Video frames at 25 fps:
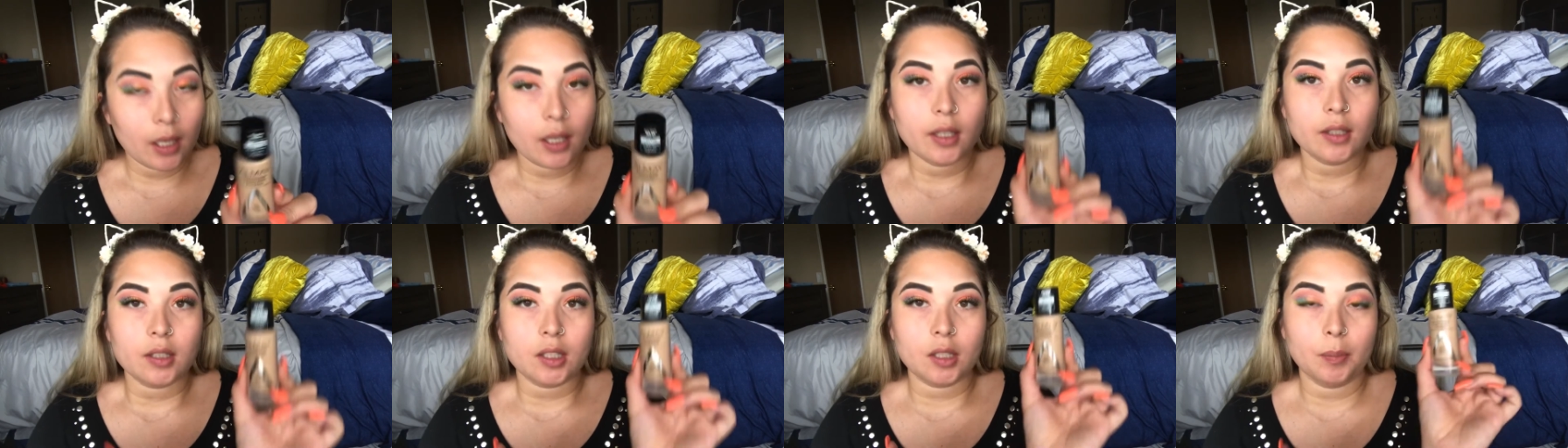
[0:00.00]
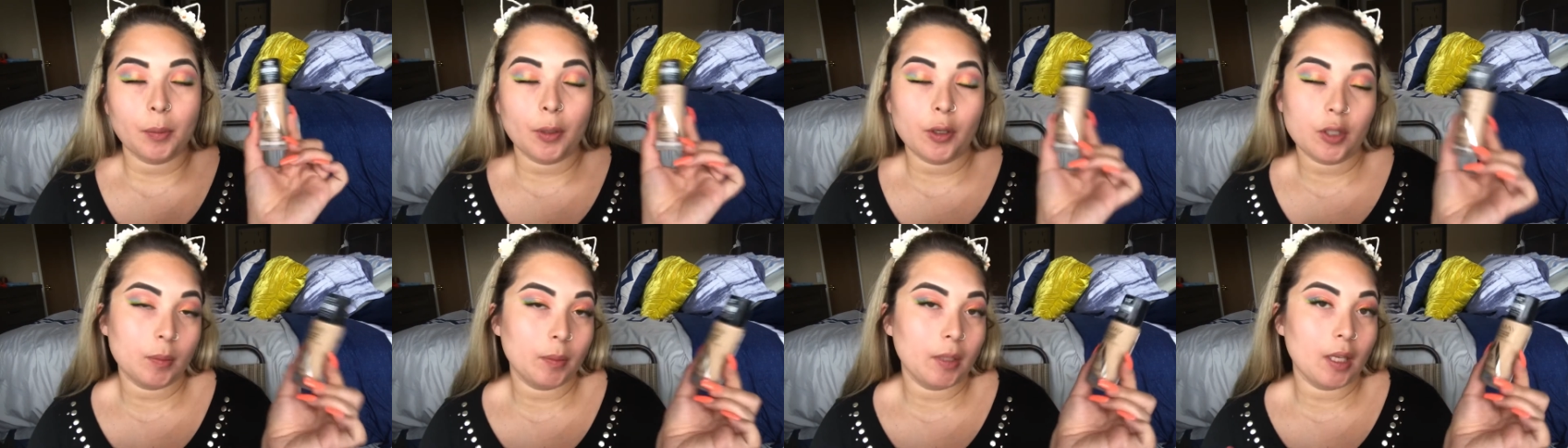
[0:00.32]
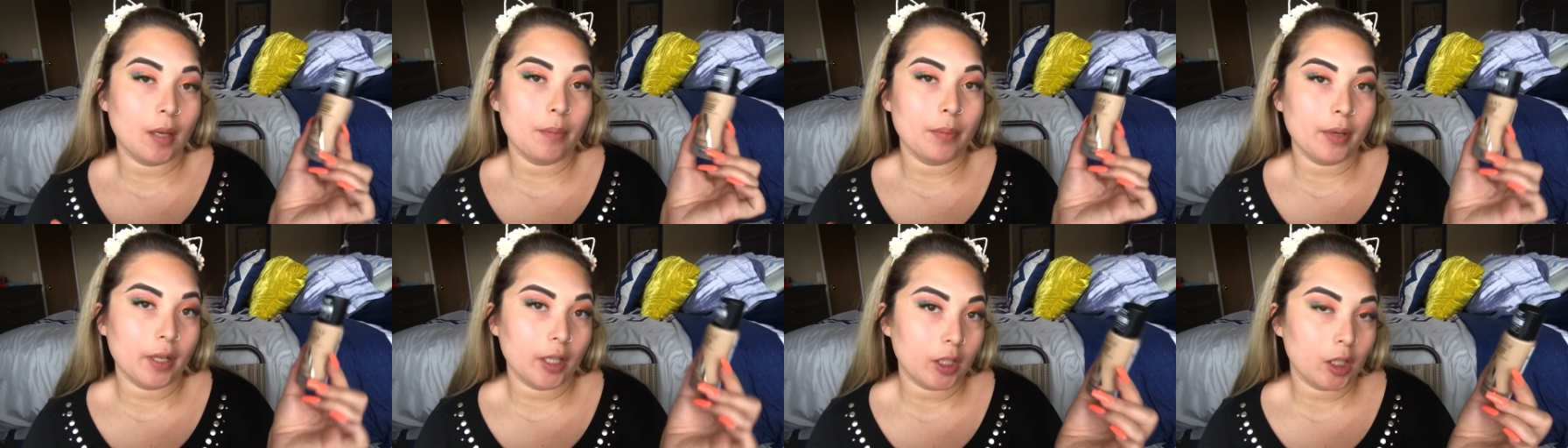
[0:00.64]
It's supposed to be
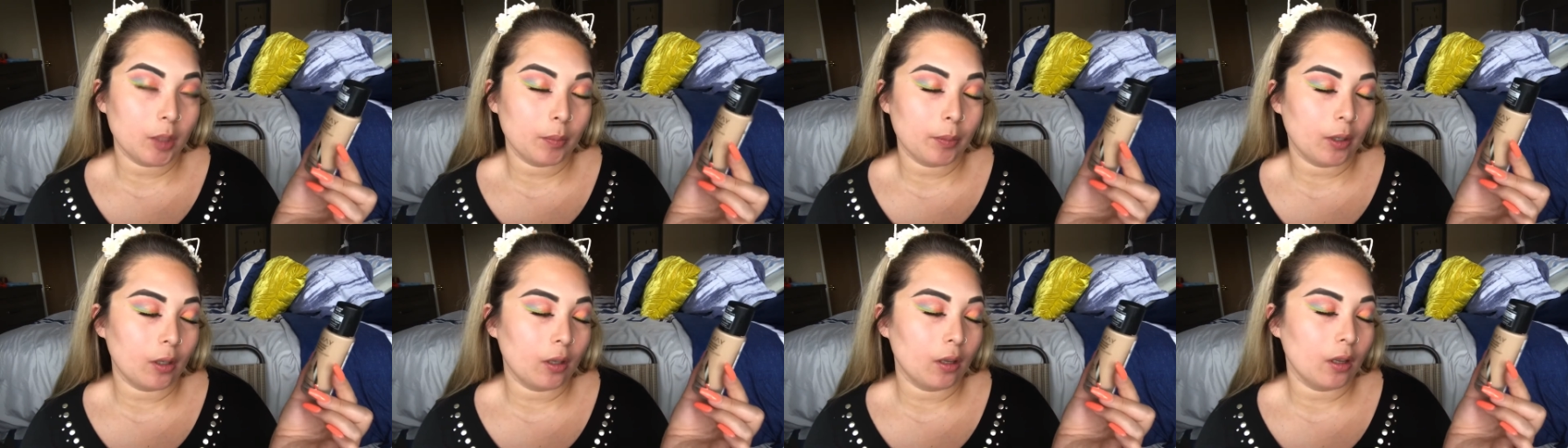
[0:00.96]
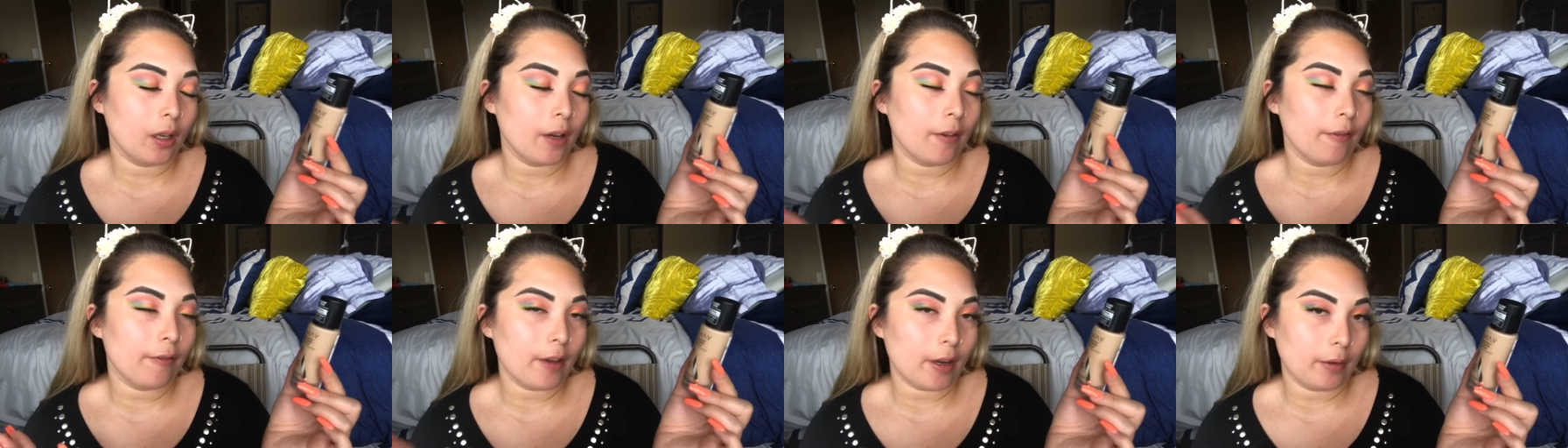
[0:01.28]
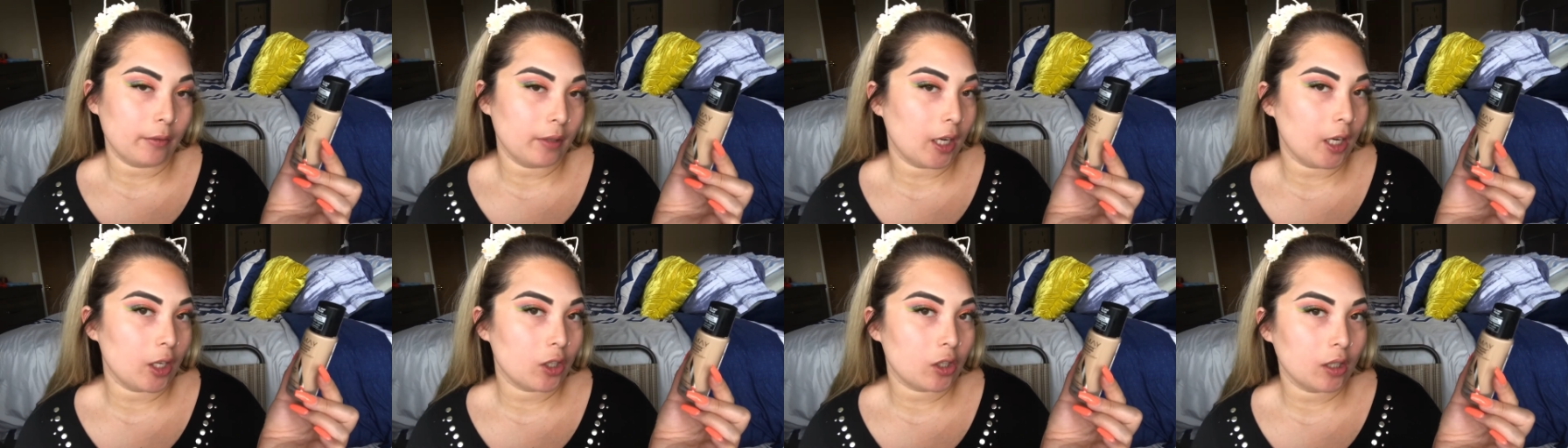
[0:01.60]
a buildable
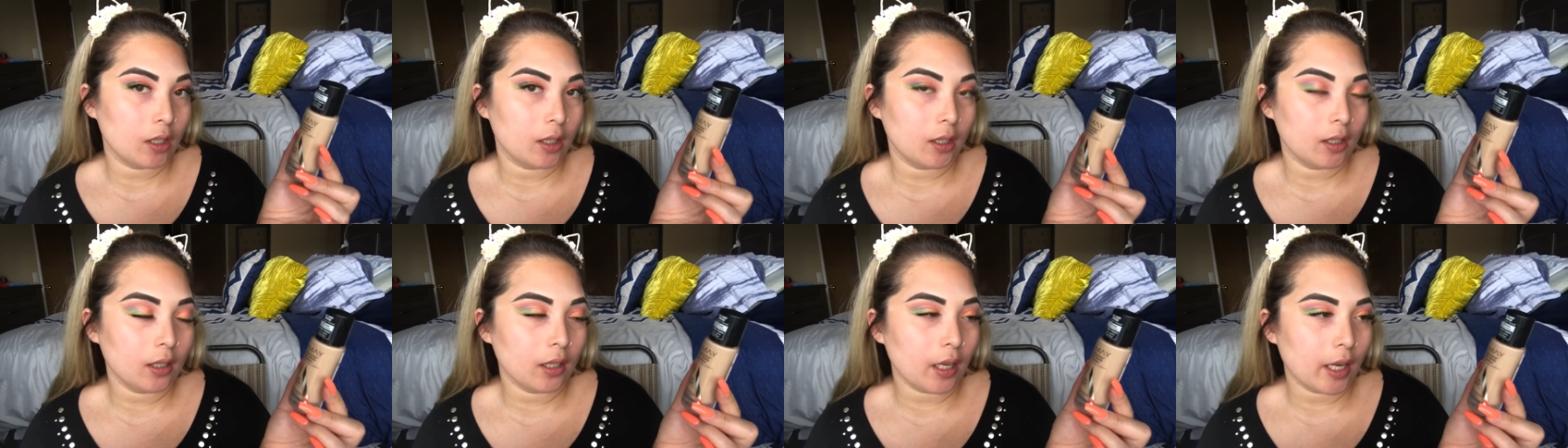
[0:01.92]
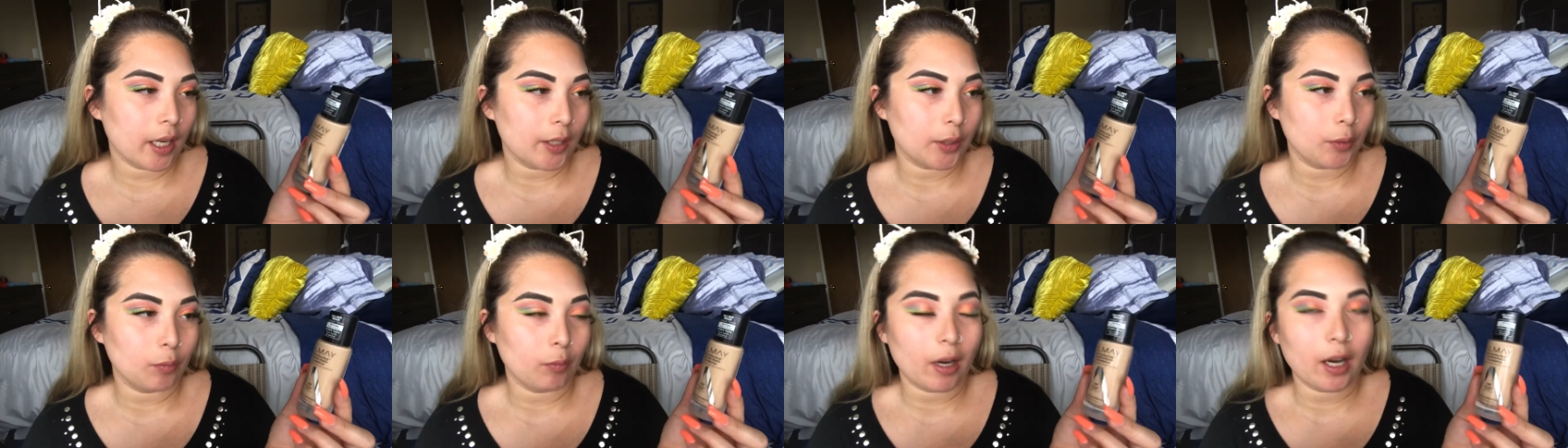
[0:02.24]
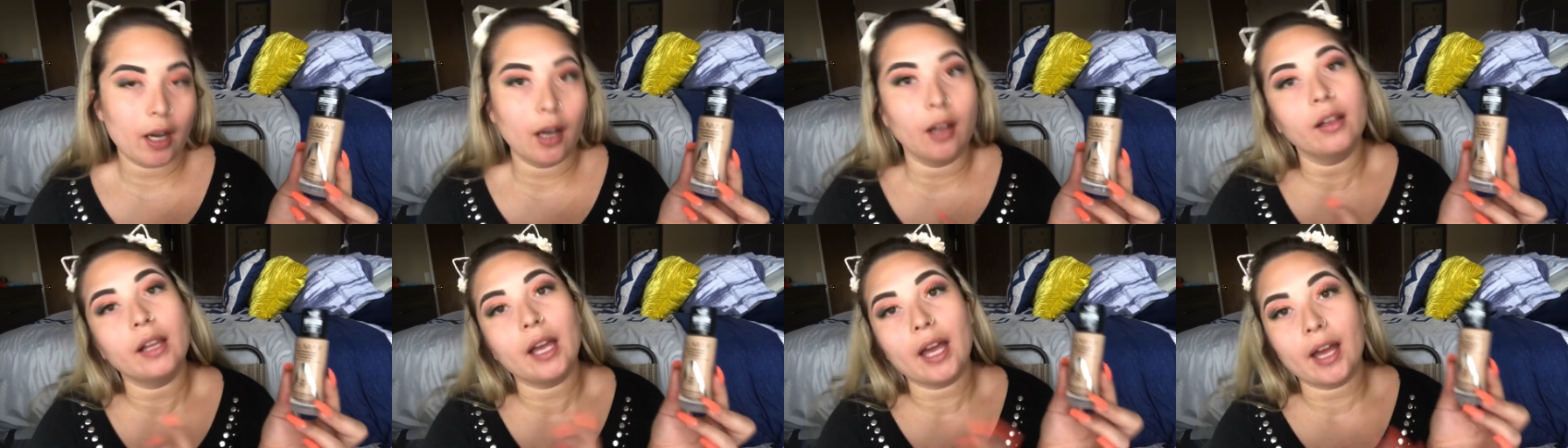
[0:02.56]
foundation as
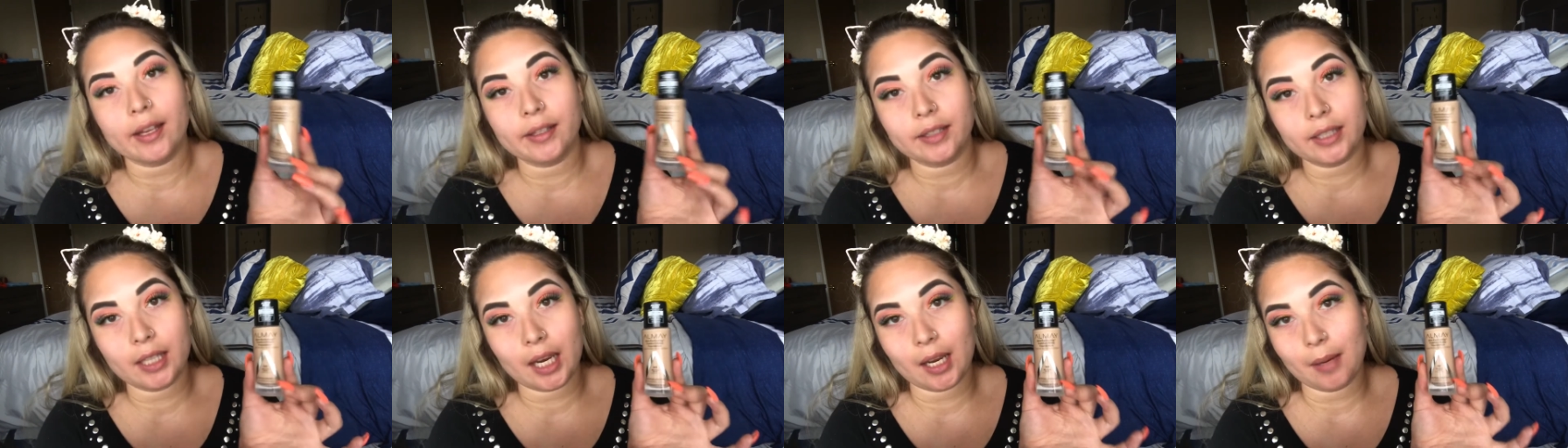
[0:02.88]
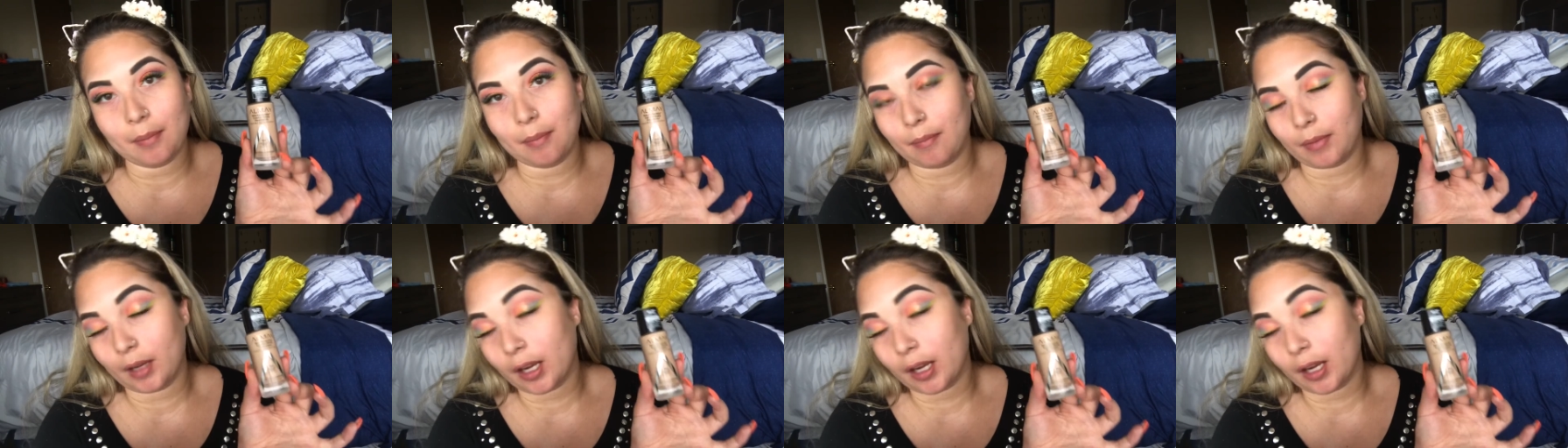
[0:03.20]
well as a